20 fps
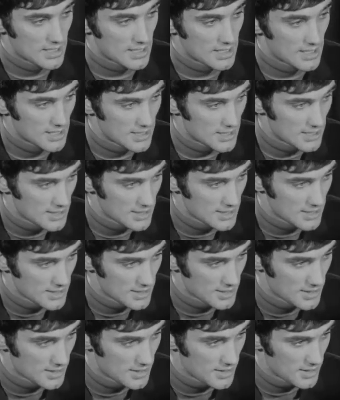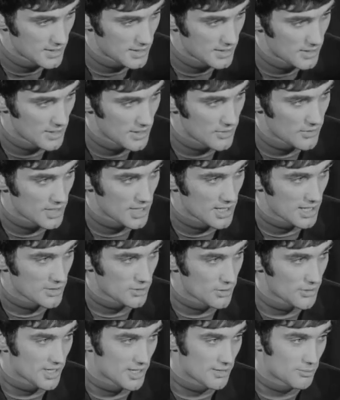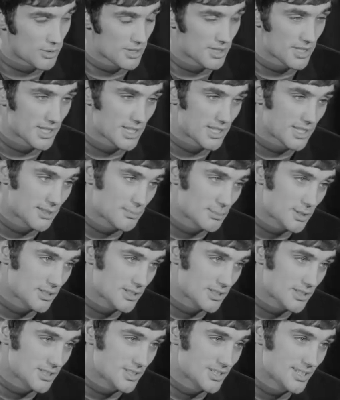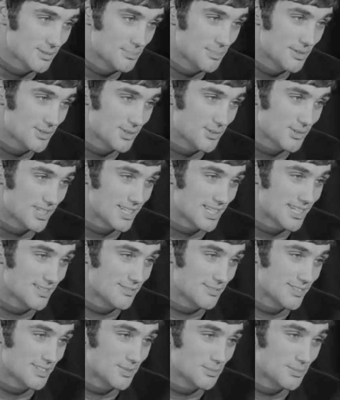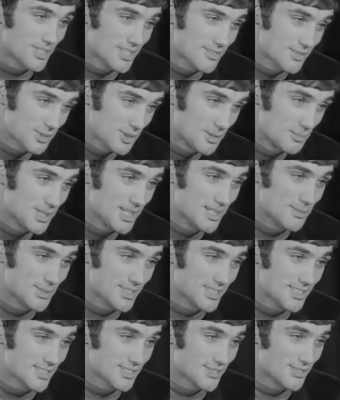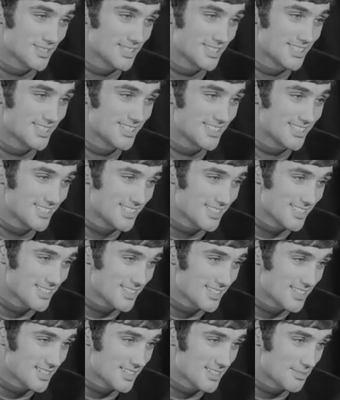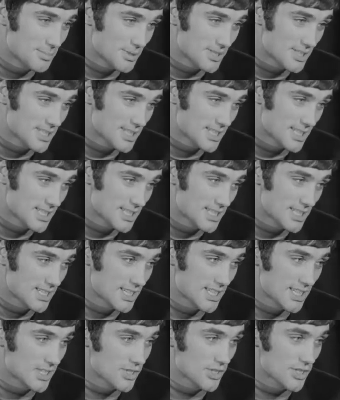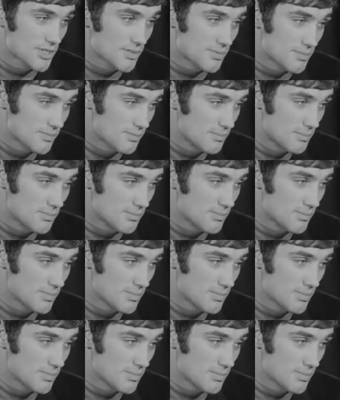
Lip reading: Not really. I don't think I'm worth anything because I'm never going to leave and nobody's ever going to buy me. So, but it doesn't.